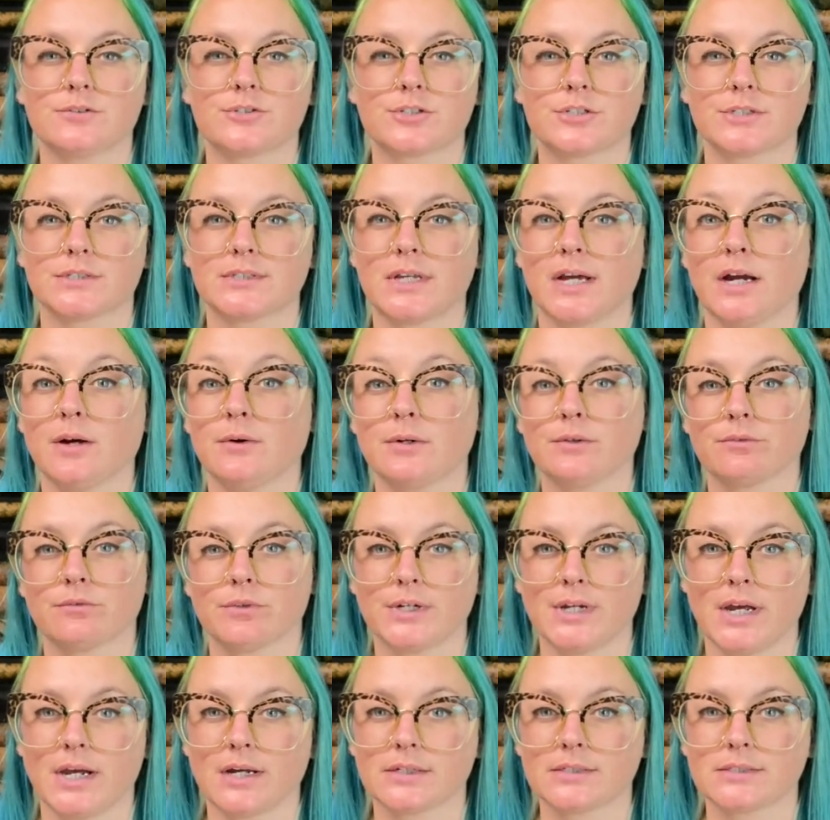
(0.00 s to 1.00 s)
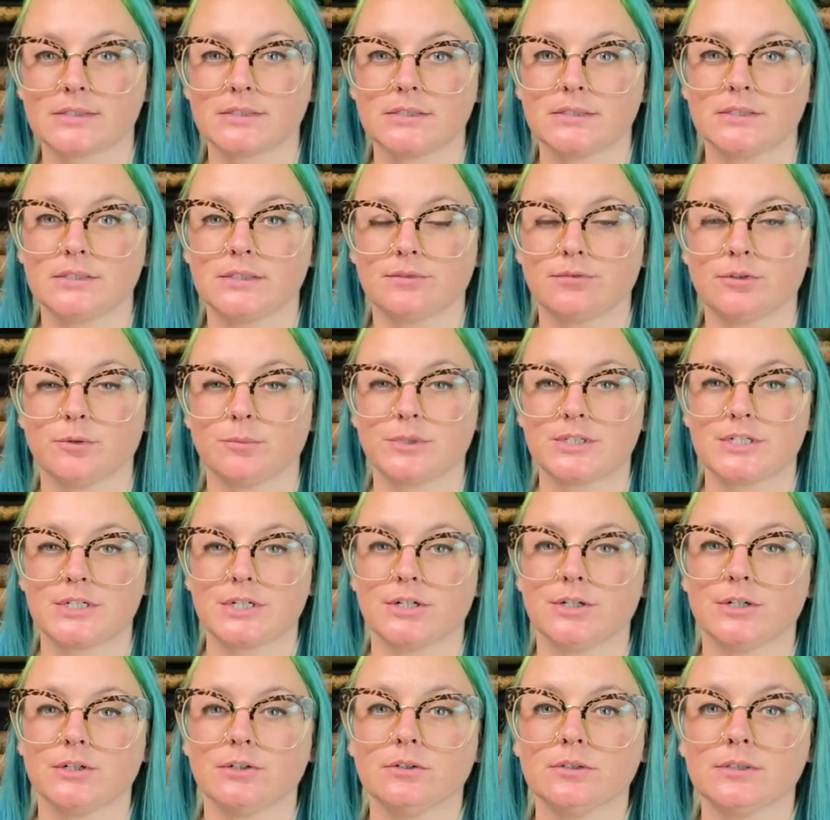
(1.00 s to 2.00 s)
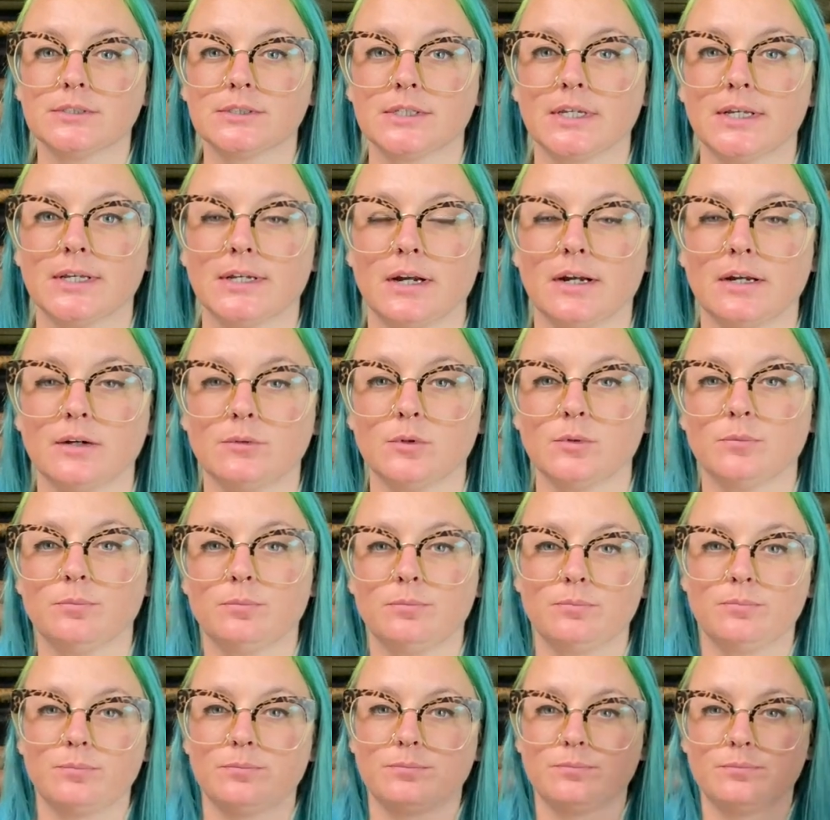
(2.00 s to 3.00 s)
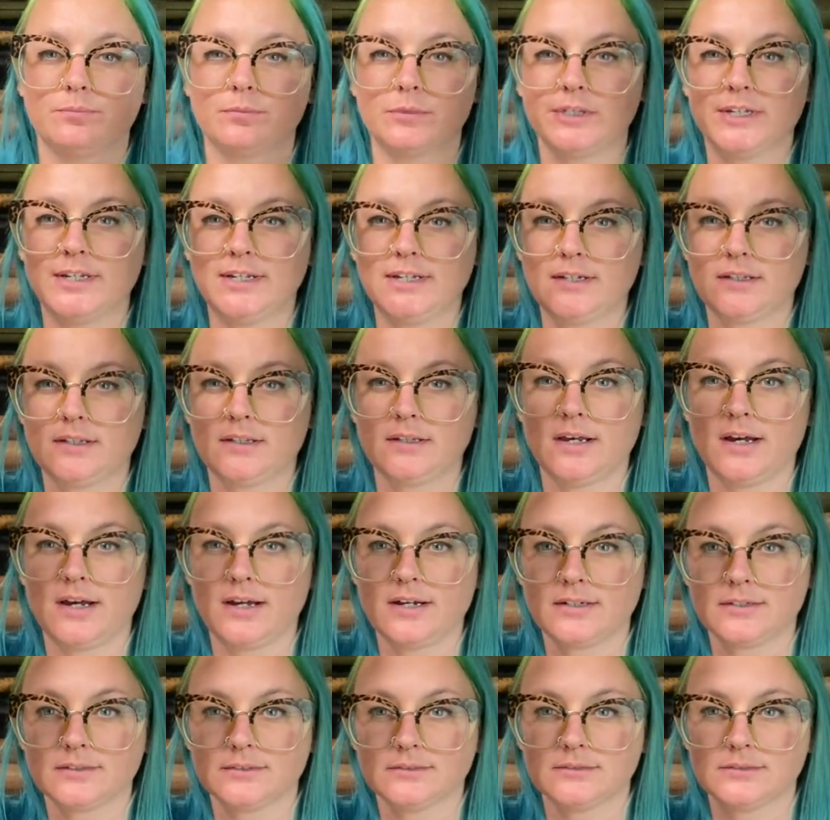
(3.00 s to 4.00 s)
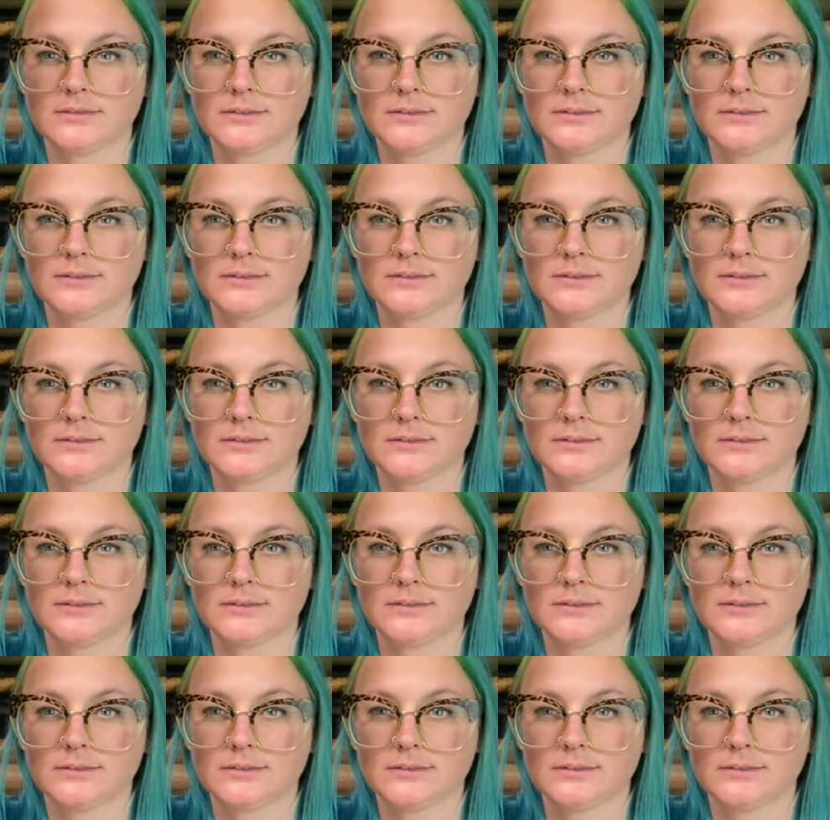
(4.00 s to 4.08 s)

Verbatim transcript: just how it reacts to different materials and I will link that